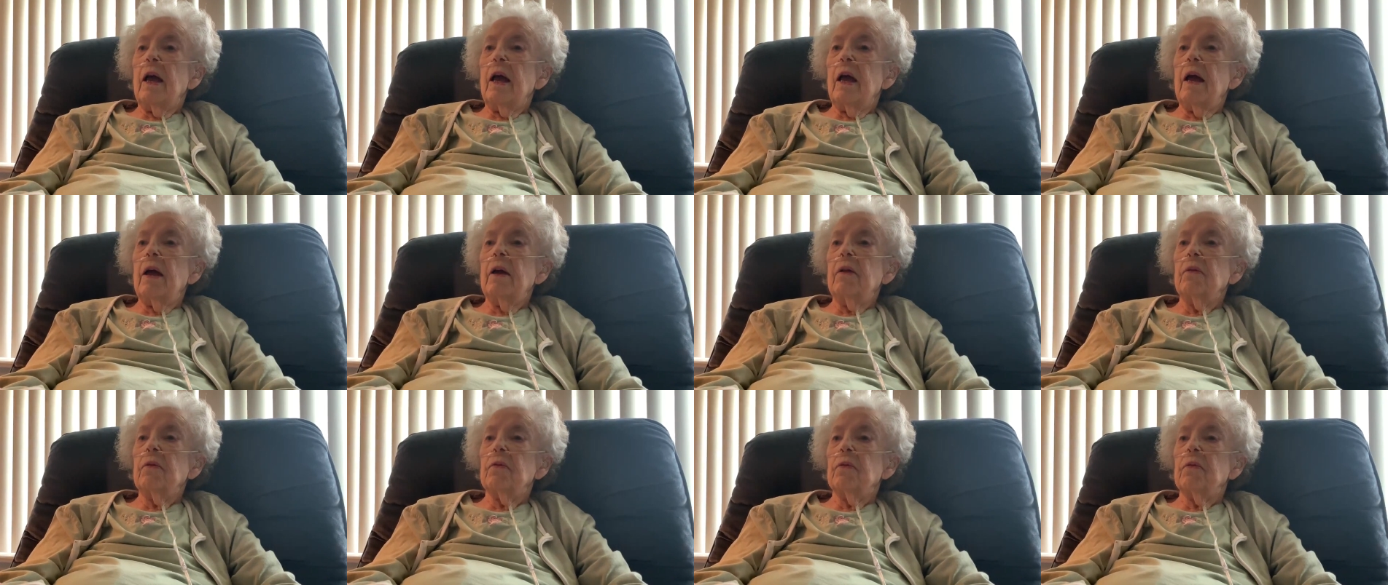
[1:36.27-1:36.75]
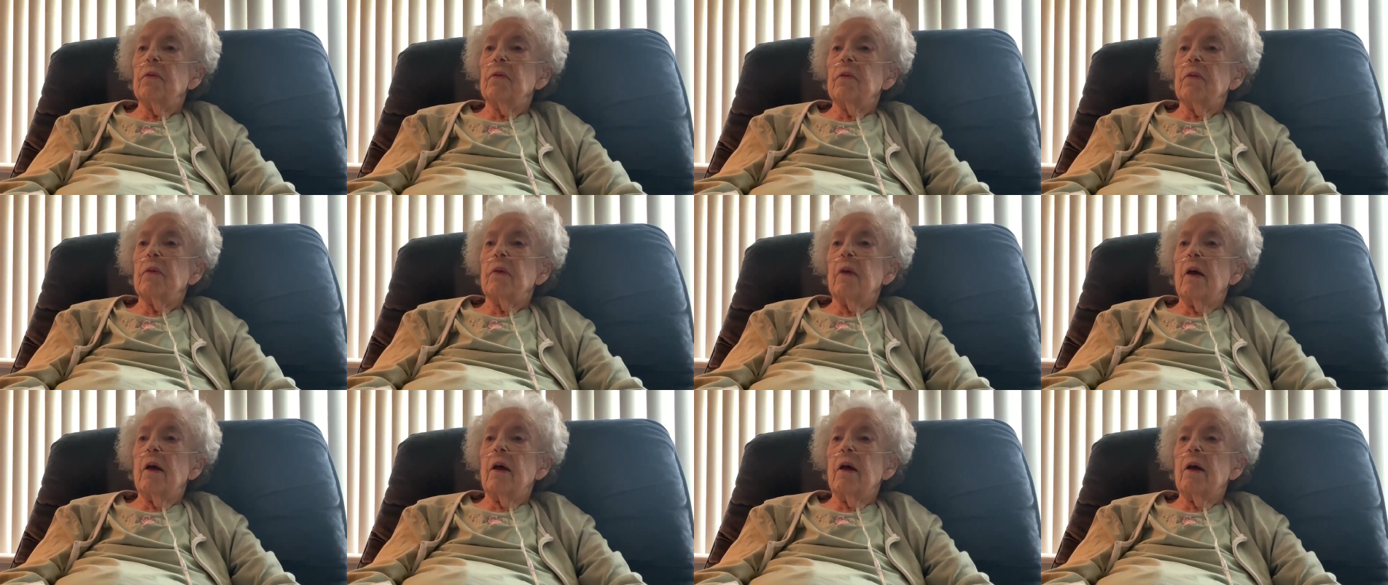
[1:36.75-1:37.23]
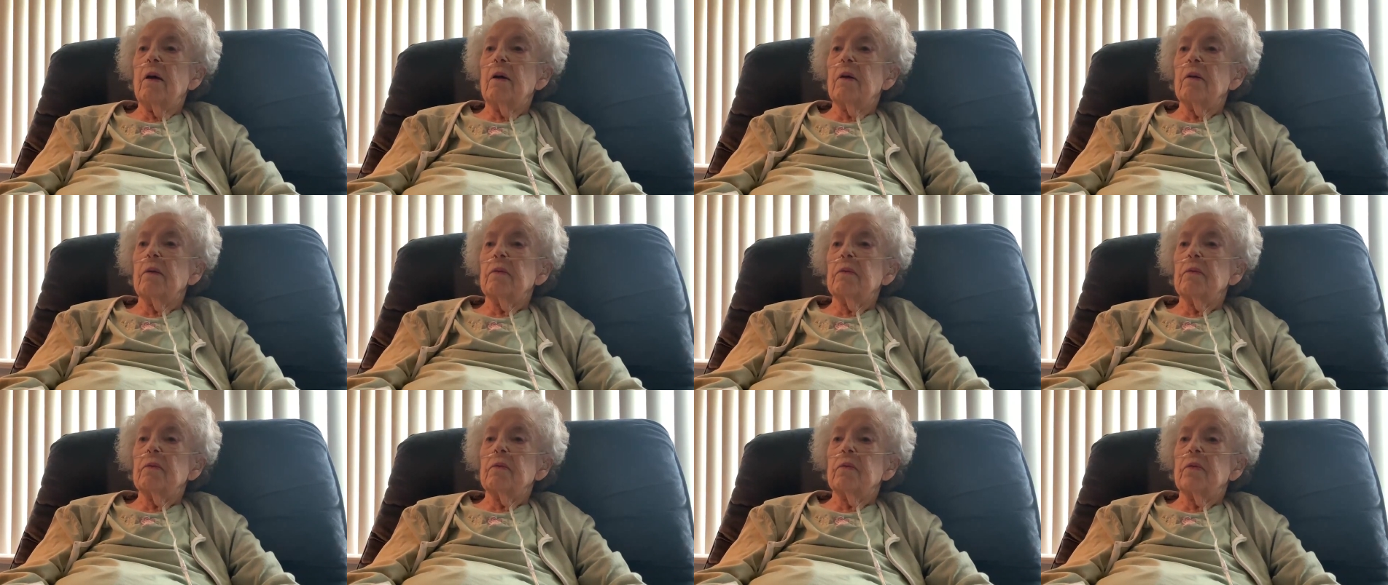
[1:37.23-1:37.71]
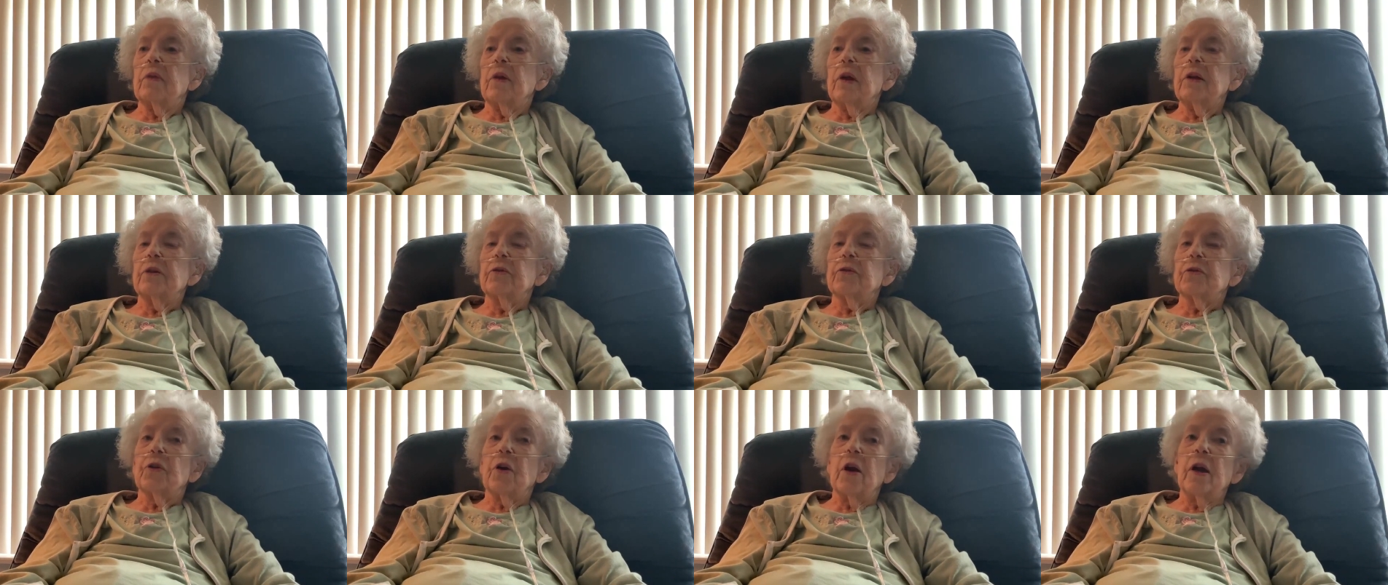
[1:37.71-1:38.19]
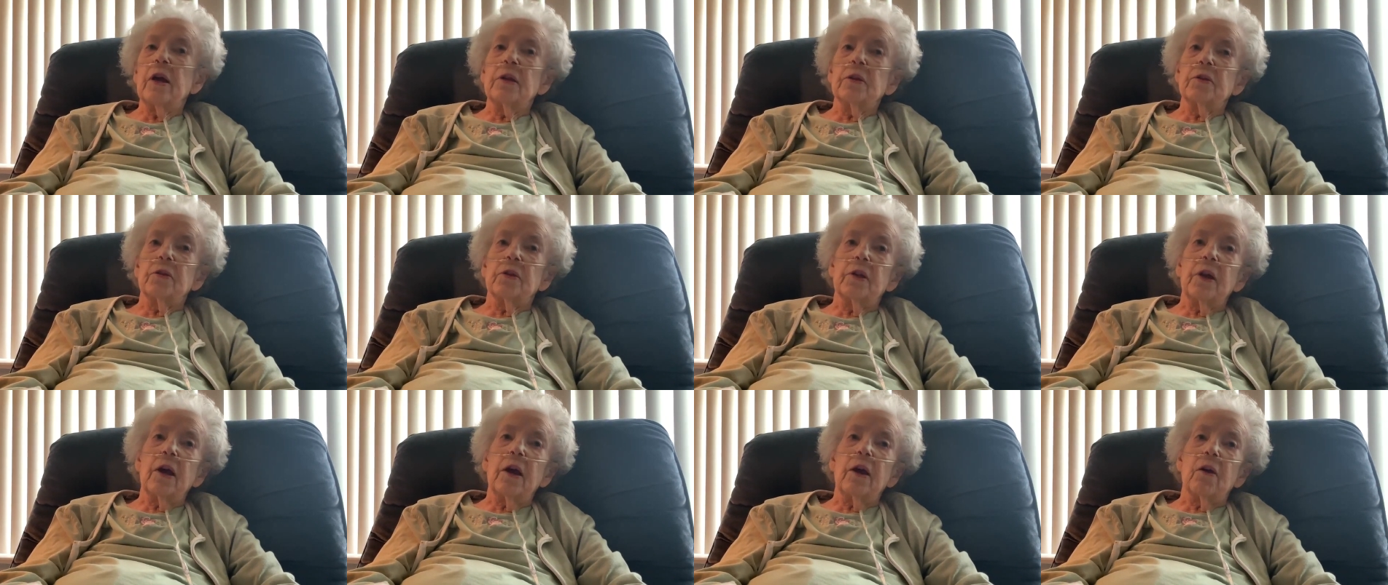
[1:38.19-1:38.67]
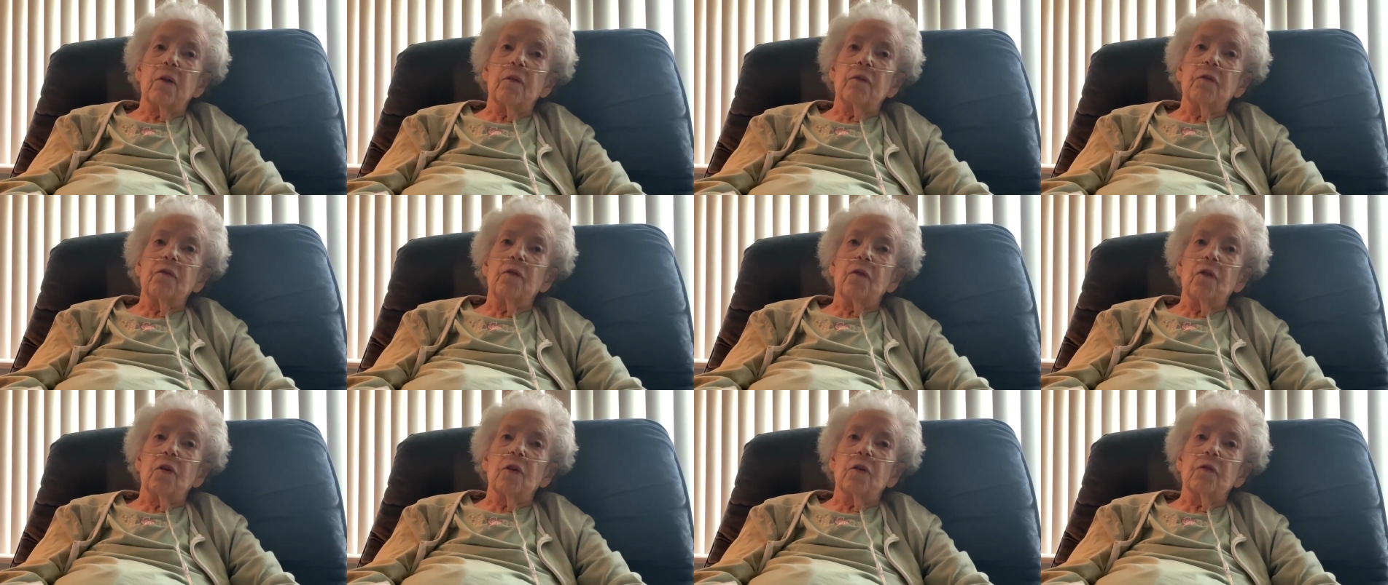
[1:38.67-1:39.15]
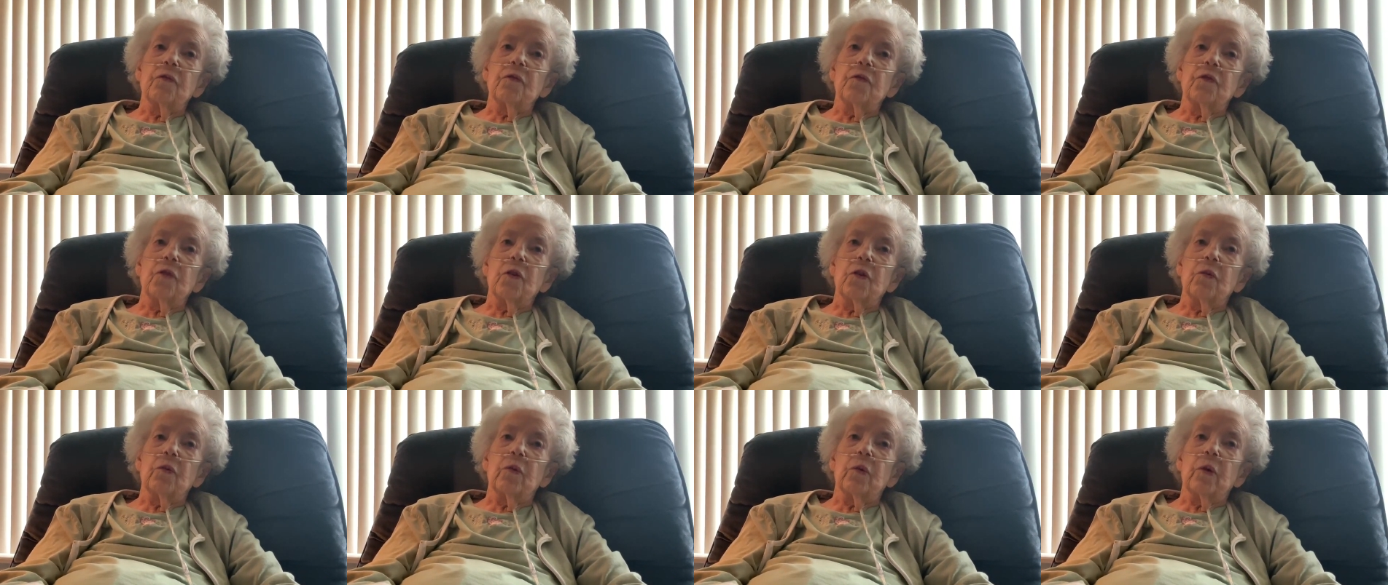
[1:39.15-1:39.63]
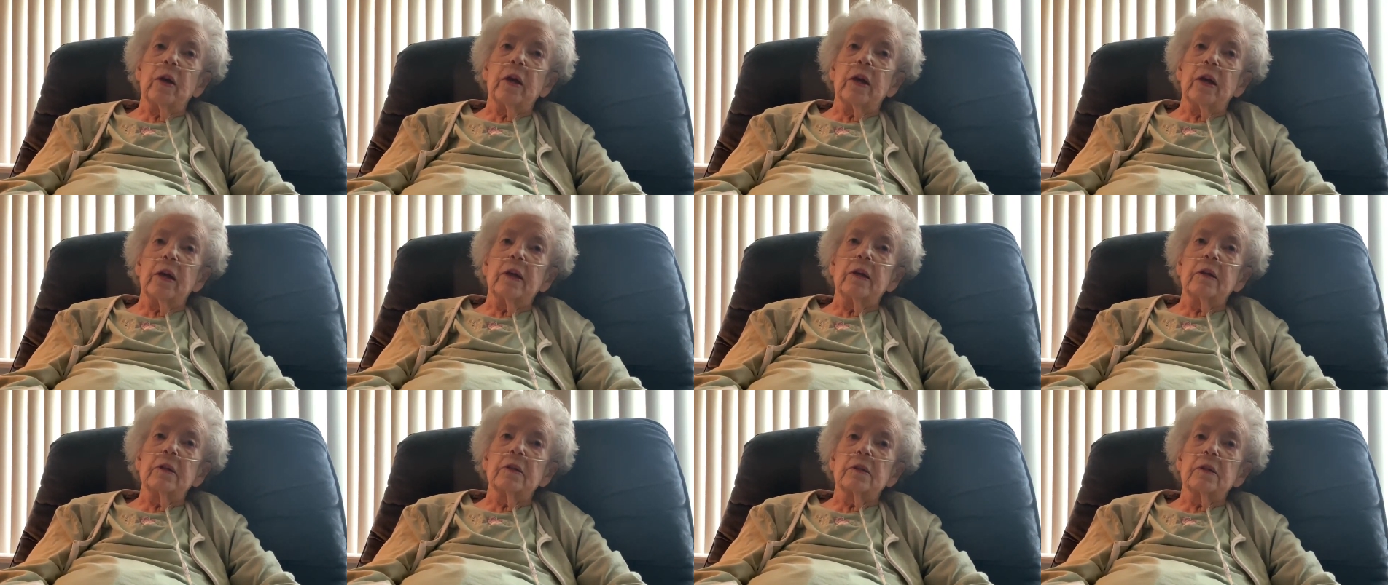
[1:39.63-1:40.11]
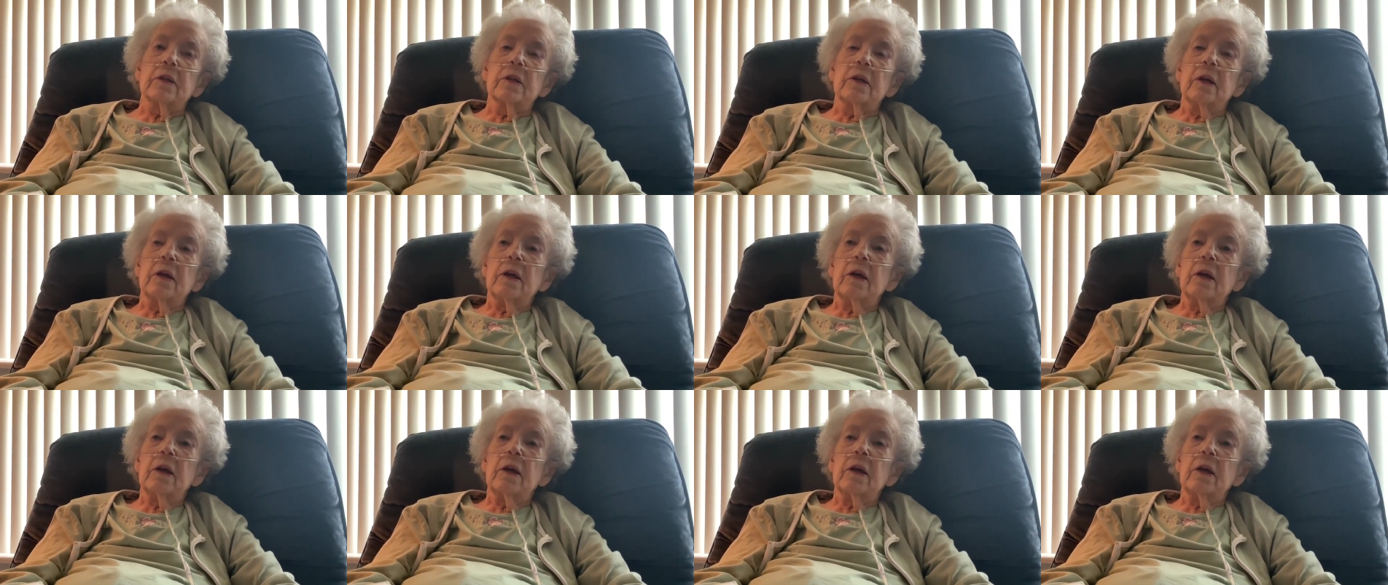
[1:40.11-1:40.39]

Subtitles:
and they trained there for a few weeks,